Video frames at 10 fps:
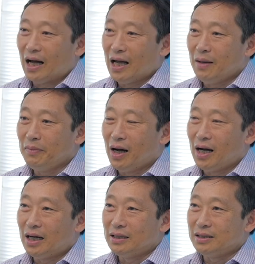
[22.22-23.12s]
I am
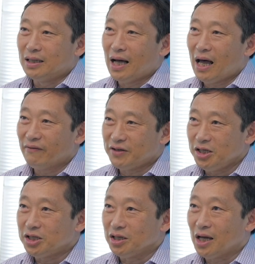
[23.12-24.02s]
on a half
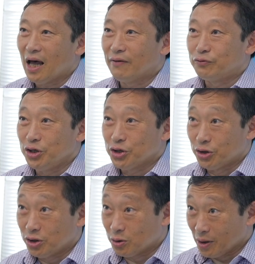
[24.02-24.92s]
teaching, half
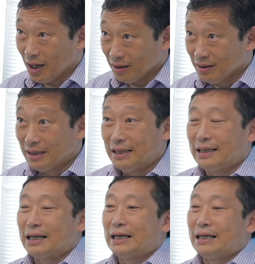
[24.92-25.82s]
research grant.
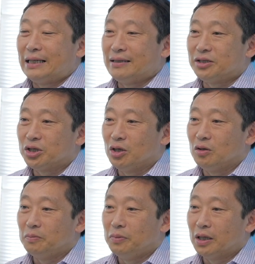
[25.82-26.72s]
Uh,
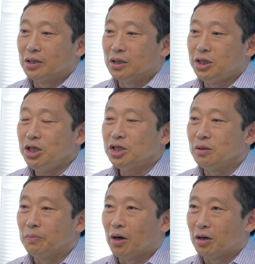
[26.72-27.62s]
so uh, the
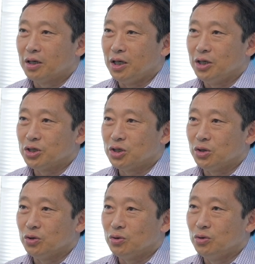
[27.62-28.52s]
teaching part is
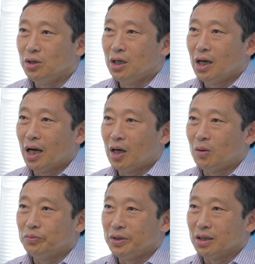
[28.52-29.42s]
to
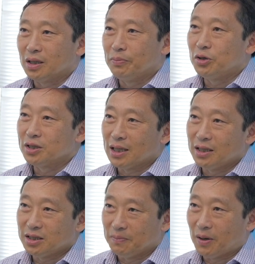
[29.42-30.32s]
help the computer
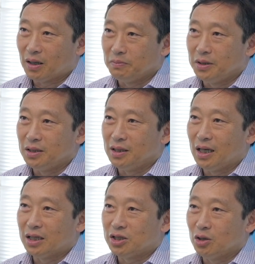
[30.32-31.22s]
science department
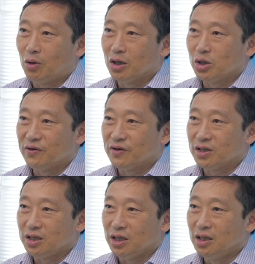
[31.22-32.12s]
at Tsing Hua
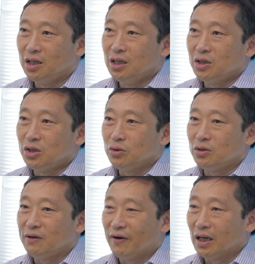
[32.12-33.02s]
University to
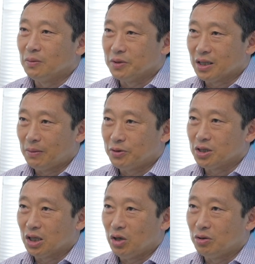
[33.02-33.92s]
develop
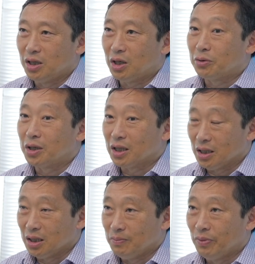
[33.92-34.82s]
cybersecurity
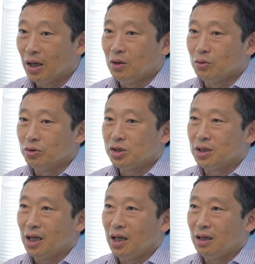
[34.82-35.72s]
curricula,
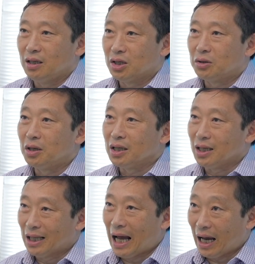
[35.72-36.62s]
which they
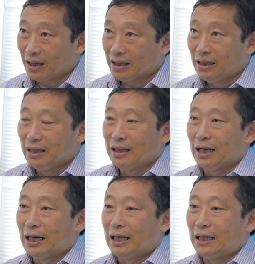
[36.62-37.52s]
currently lack,
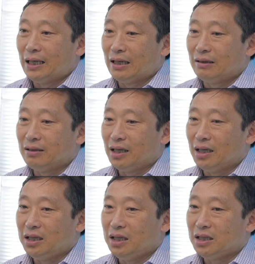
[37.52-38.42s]
uh, and
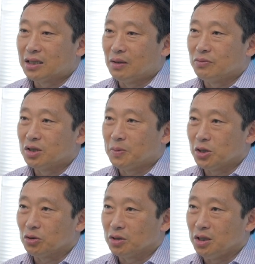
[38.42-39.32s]
they need some
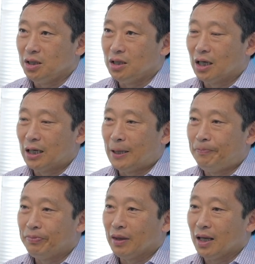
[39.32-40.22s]
specialty uh,
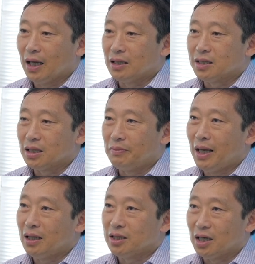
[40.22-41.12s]
and some
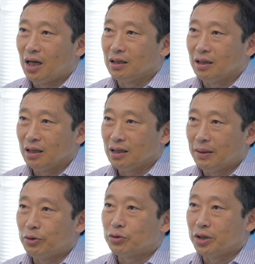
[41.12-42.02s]
hands-on
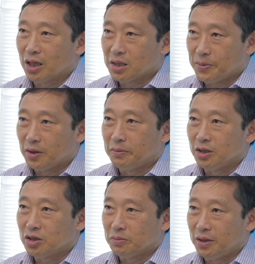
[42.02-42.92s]
laboratory
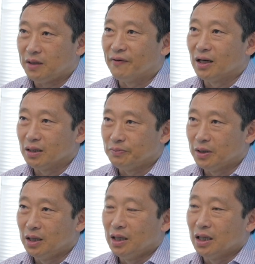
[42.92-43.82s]
experiments to be developed
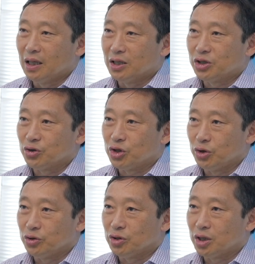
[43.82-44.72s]
uh, so
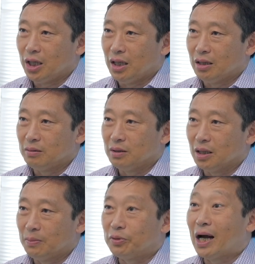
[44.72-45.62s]
students can
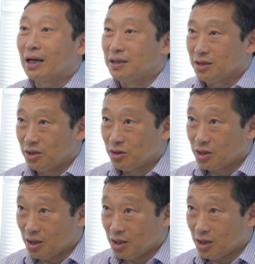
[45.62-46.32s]
practice their